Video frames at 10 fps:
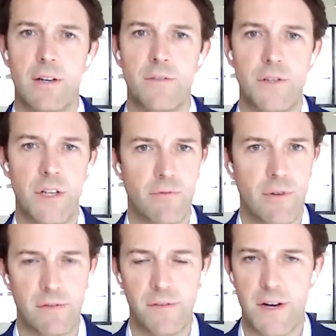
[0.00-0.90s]
if you did a
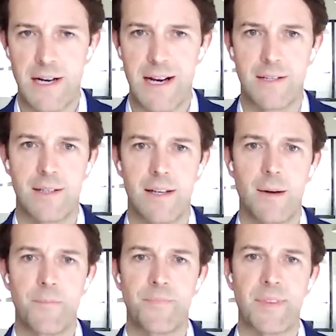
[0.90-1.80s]
refinancing,